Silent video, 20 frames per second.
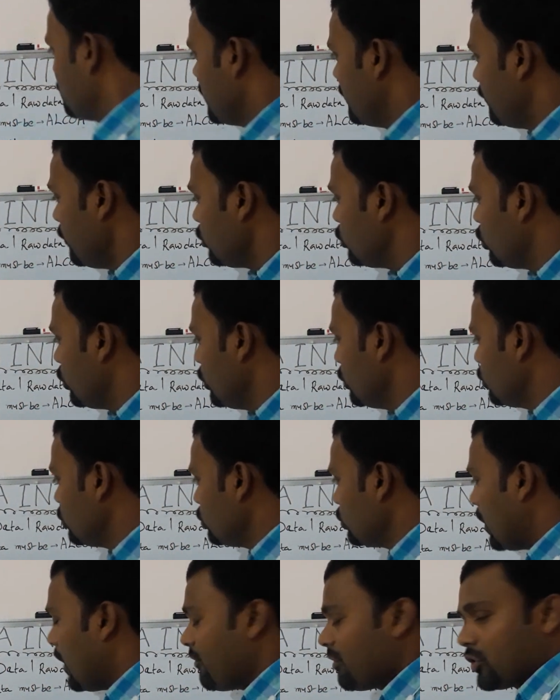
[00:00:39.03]
before going to
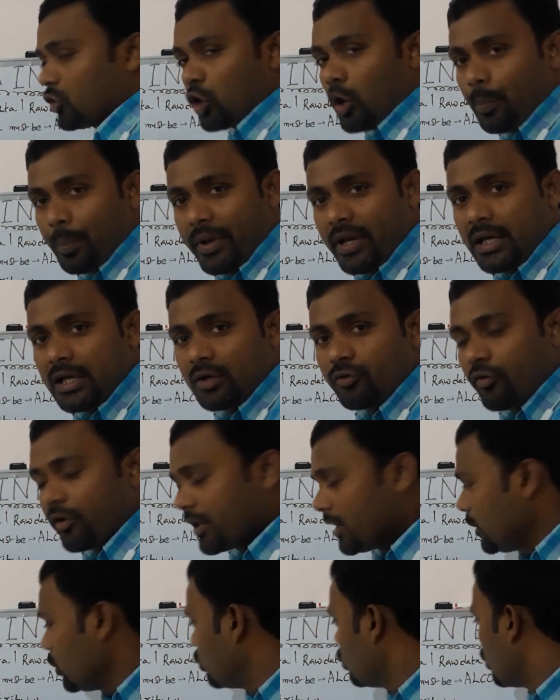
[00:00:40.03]
our topic,
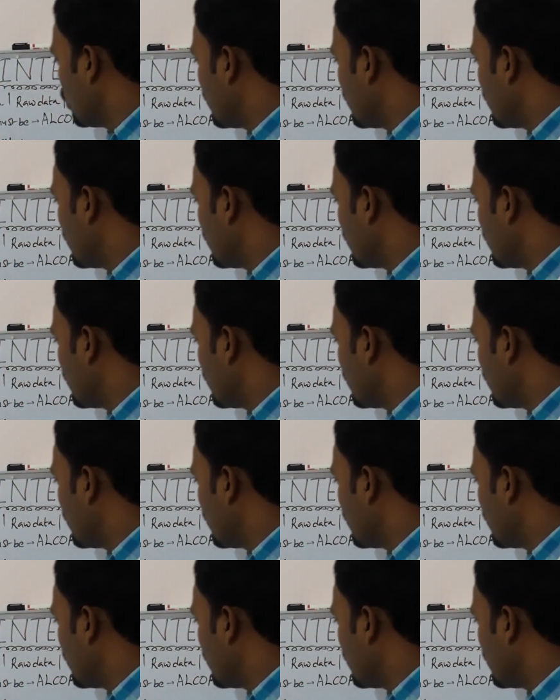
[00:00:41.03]
quickly go